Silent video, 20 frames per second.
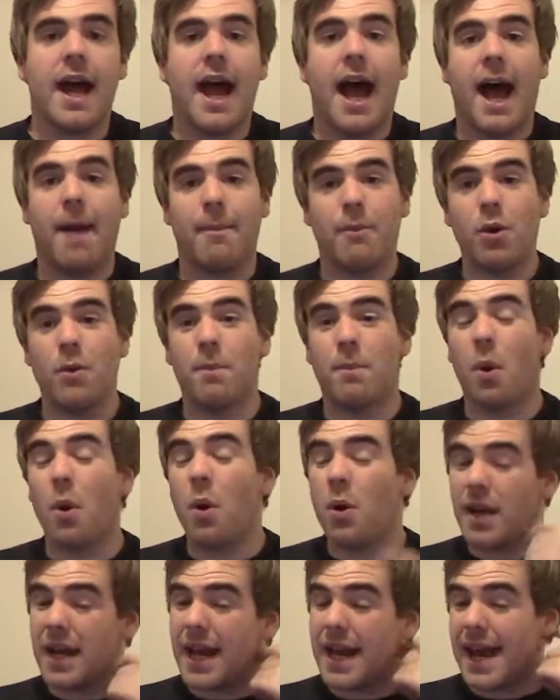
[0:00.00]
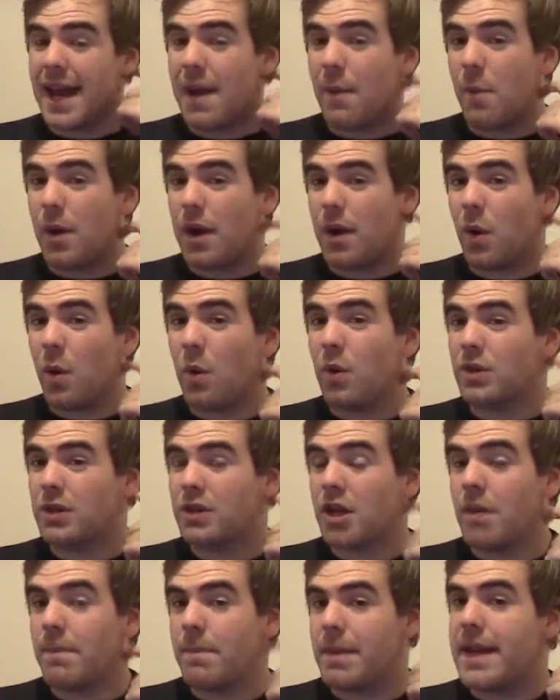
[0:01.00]
and more importantly, it will
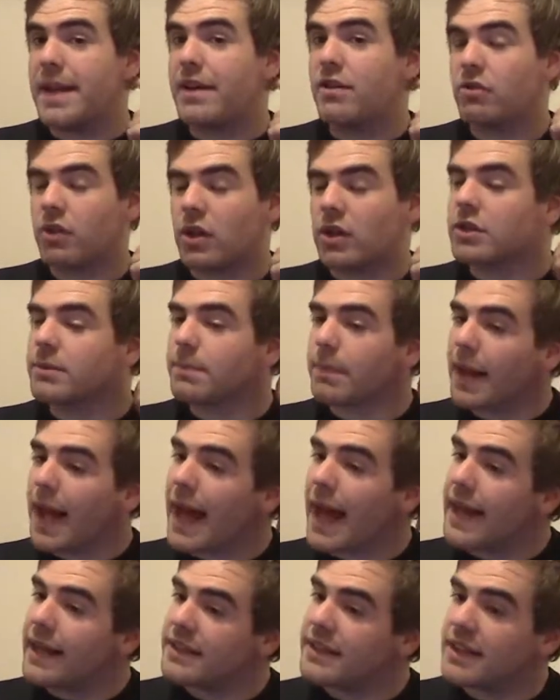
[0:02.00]
also be cross-play.